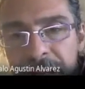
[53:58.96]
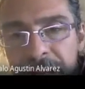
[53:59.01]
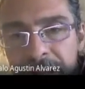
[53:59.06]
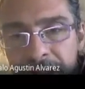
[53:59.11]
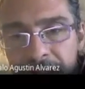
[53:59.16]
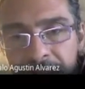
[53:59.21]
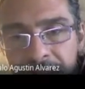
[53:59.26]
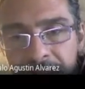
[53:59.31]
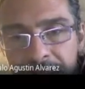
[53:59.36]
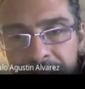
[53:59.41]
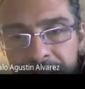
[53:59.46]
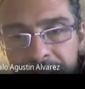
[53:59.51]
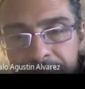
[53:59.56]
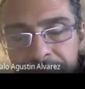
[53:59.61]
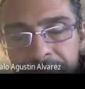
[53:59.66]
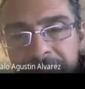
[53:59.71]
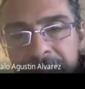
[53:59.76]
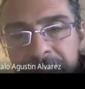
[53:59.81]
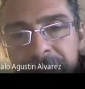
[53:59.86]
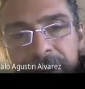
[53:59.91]

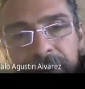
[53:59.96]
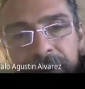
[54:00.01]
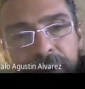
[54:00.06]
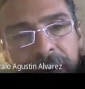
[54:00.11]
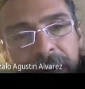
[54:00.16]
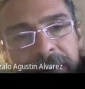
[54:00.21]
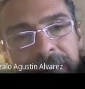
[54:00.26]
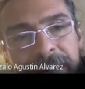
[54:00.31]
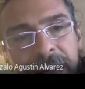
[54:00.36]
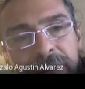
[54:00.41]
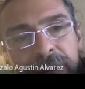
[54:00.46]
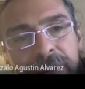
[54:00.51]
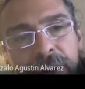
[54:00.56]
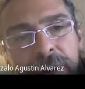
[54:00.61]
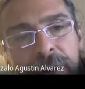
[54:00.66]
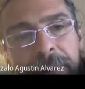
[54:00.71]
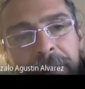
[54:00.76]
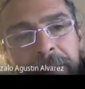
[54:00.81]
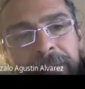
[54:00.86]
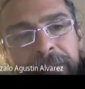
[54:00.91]
strengths. So as I
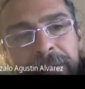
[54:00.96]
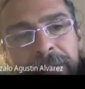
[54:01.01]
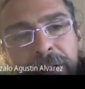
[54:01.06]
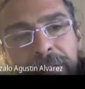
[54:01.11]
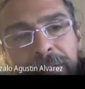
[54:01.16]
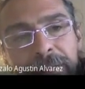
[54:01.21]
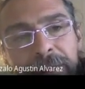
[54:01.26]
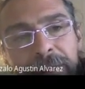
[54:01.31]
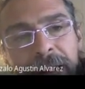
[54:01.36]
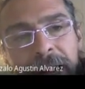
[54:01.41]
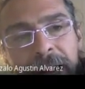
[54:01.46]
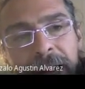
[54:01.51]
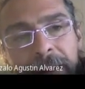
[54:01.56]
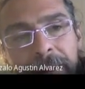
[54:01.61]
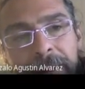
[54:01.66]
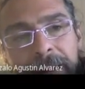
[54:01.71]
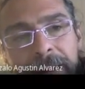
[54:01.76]
showed you before, for a